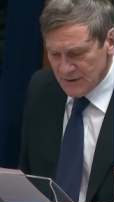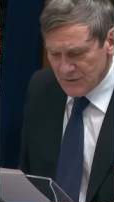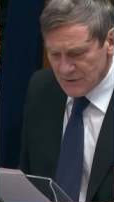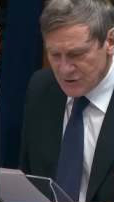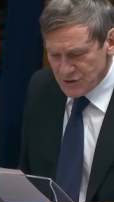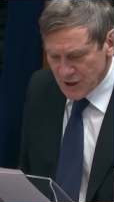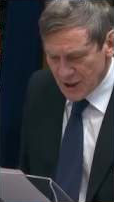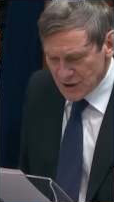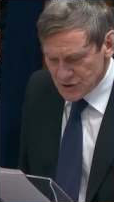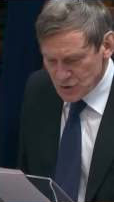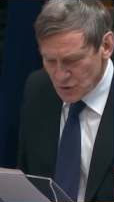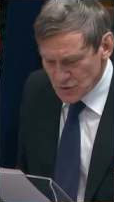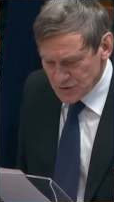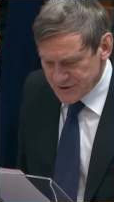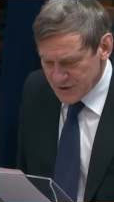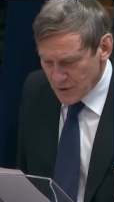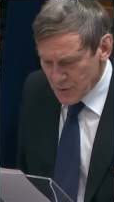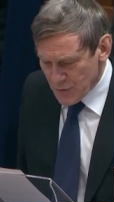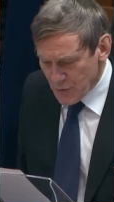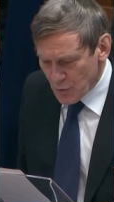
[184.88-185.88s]
The judge
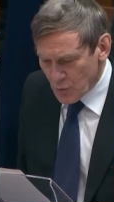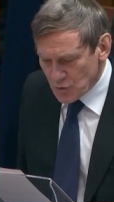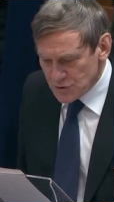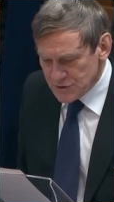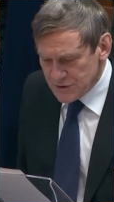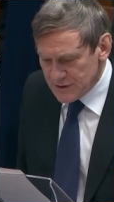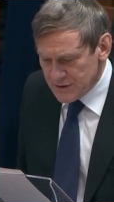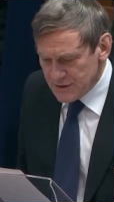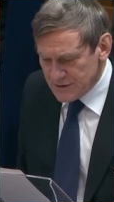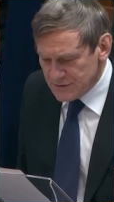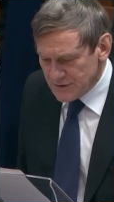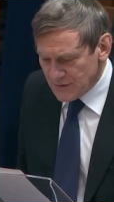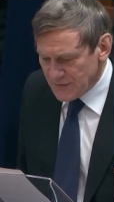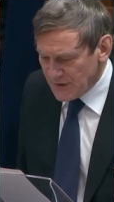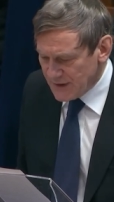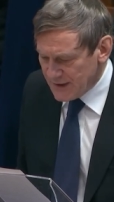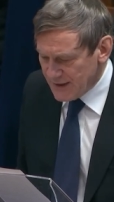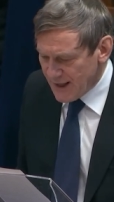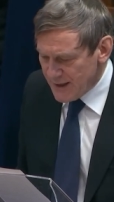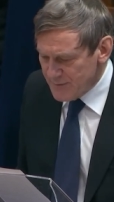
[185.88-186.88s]
also thought
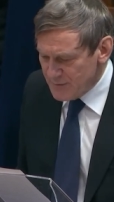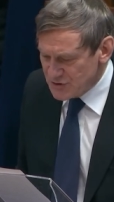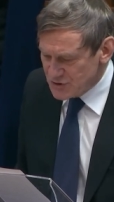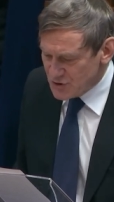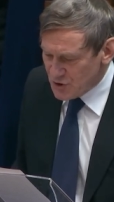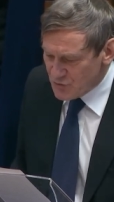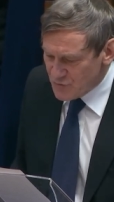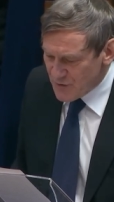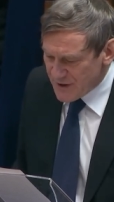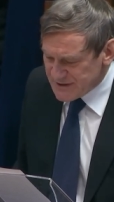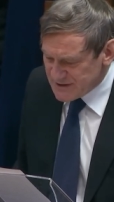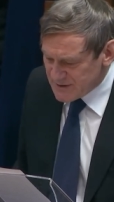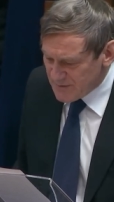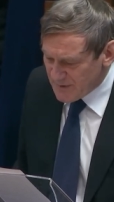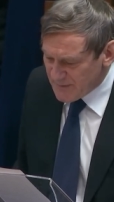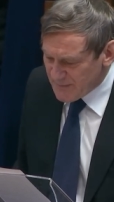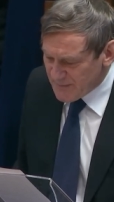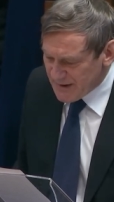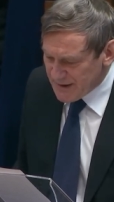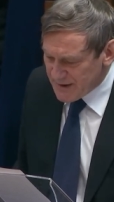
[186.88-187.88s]
that the claimants could
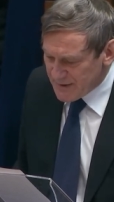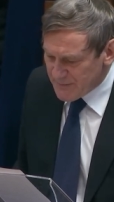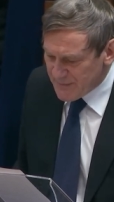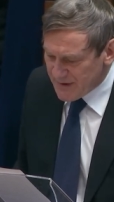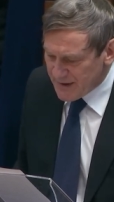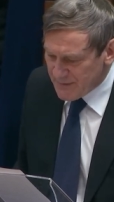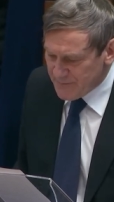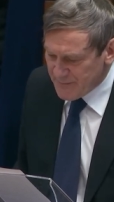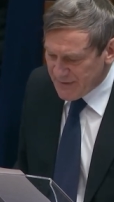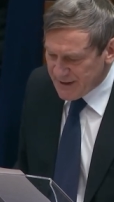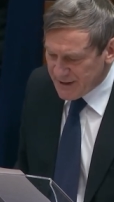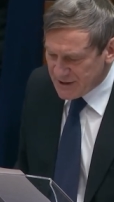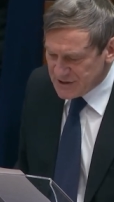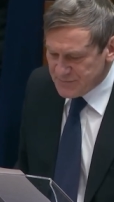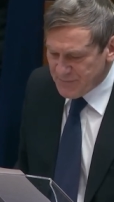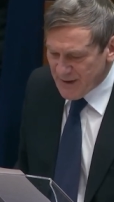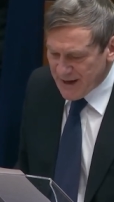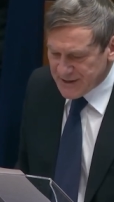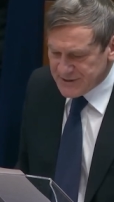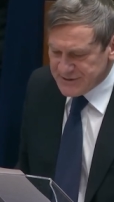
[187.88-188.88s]
reasonably be, be,
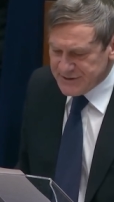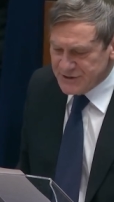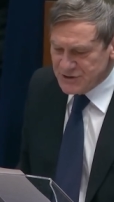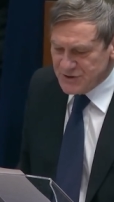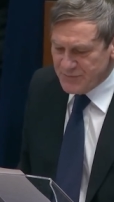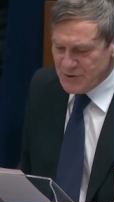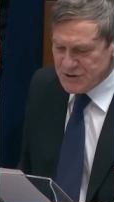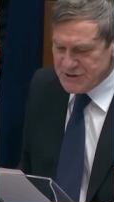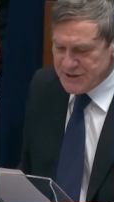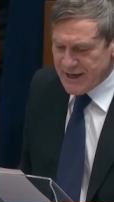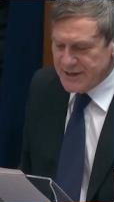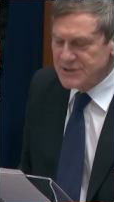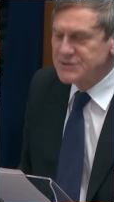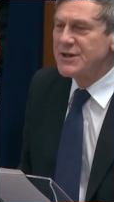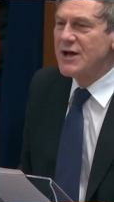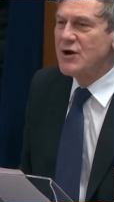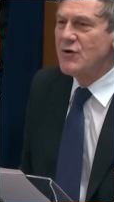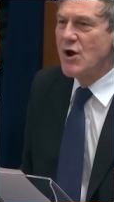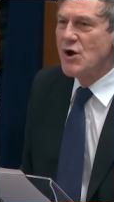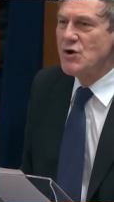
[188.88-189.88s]
expected to protect
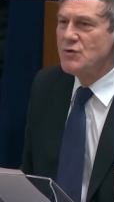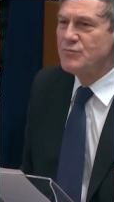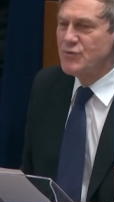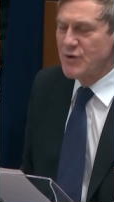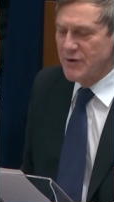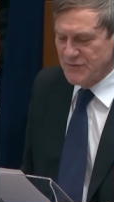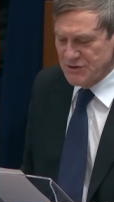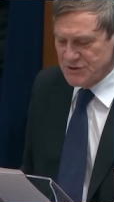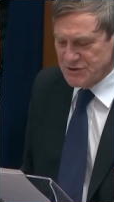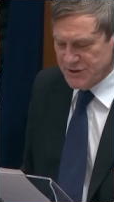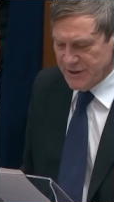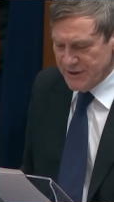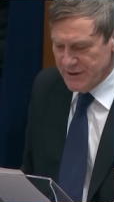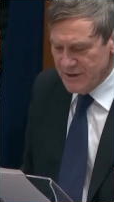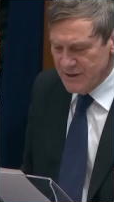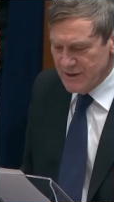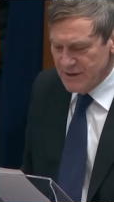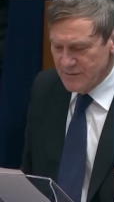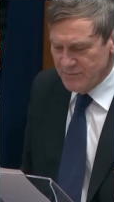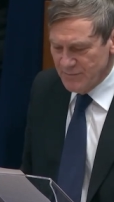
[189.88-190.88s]
their own privacy
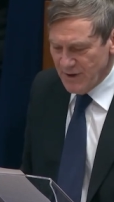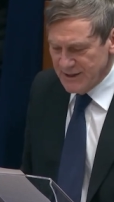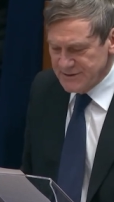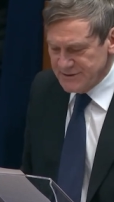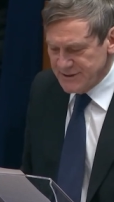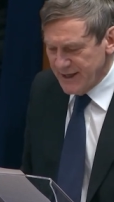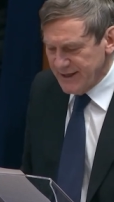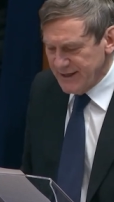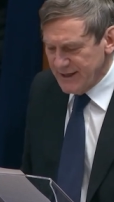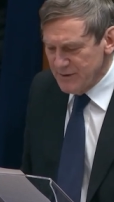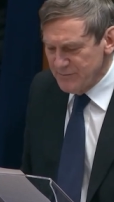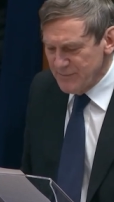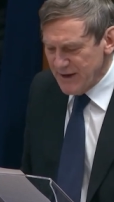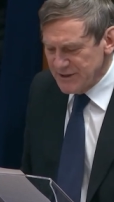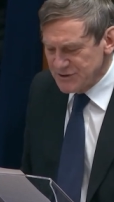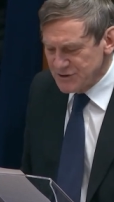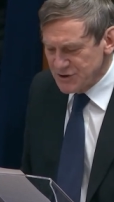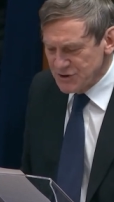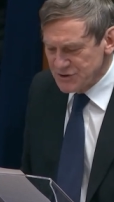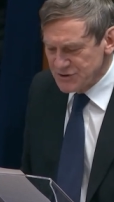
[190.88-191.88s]
by taking
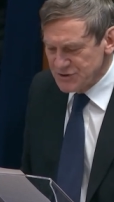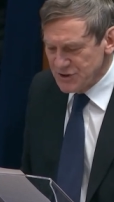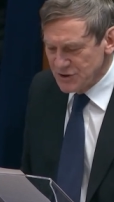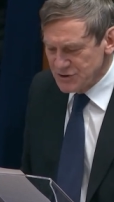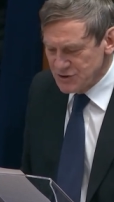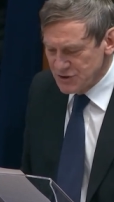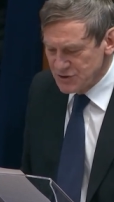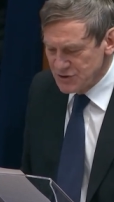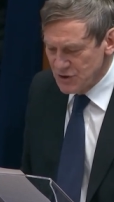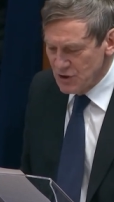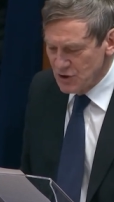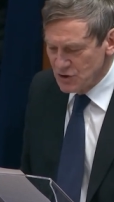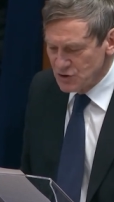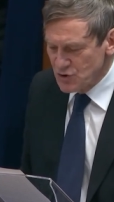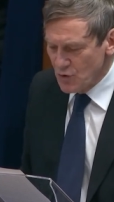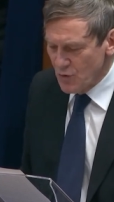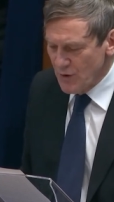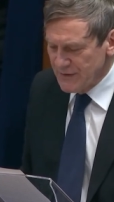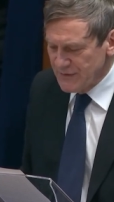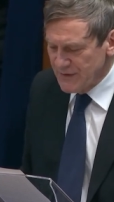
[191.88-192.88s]
measures such as
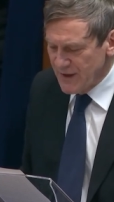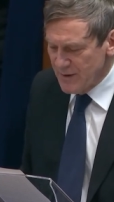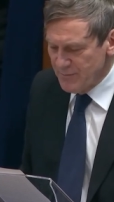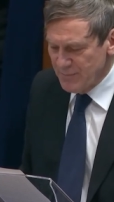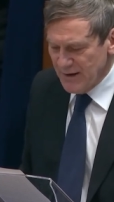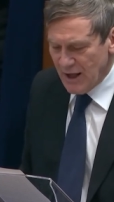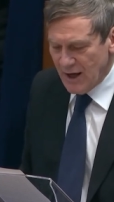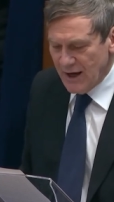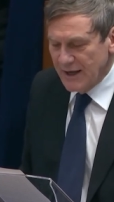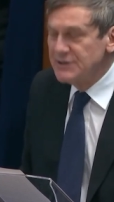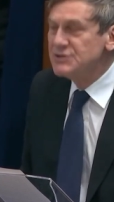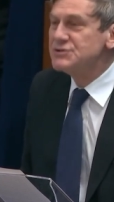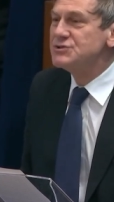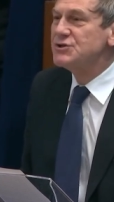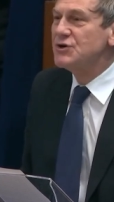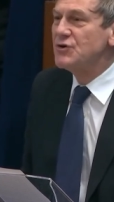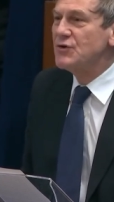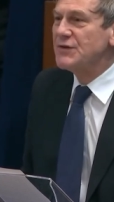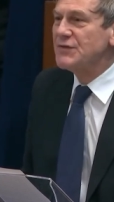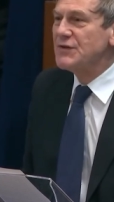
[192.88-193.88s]
drawing their blinds
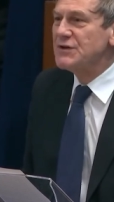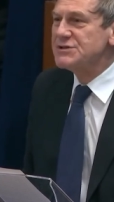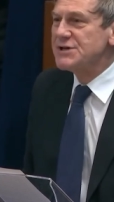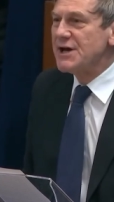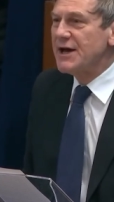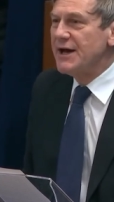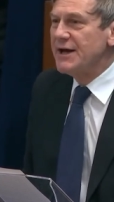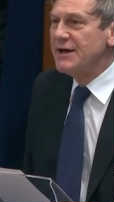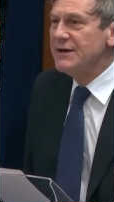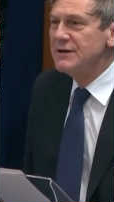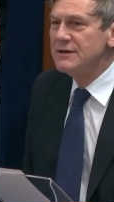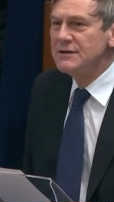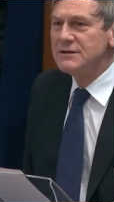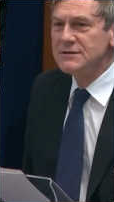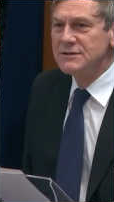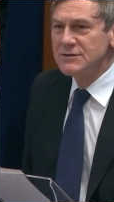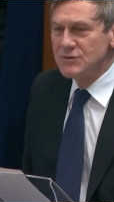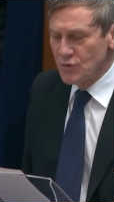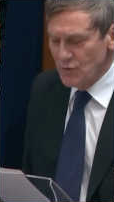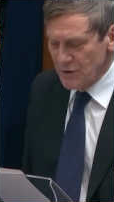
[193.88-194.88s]
during the day
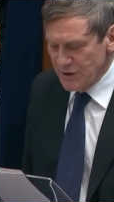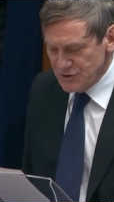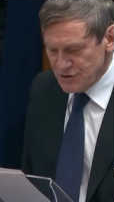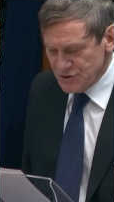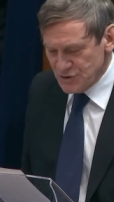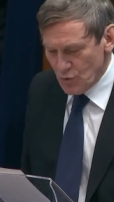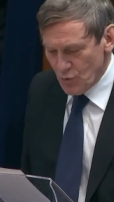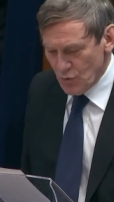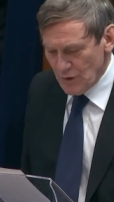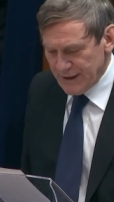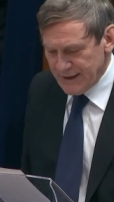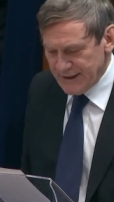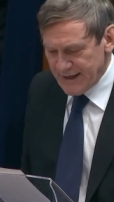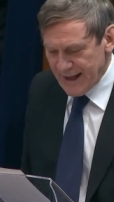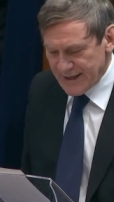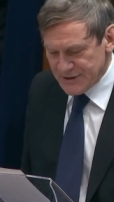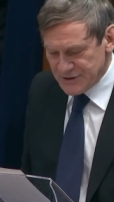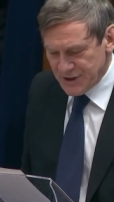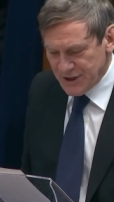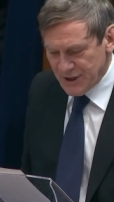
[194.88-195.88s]
or installing
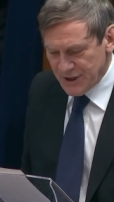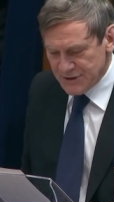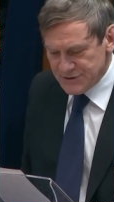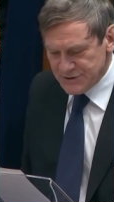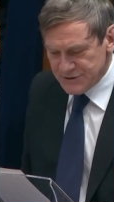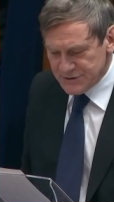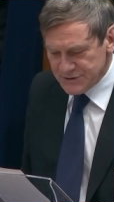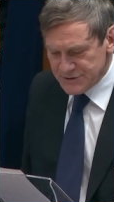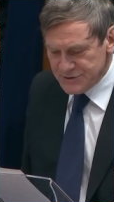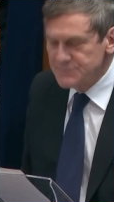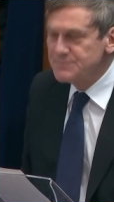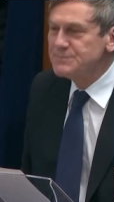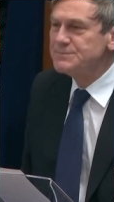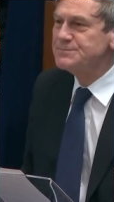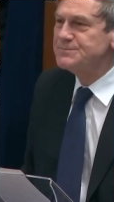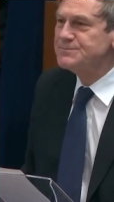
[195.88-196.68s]
net curtains.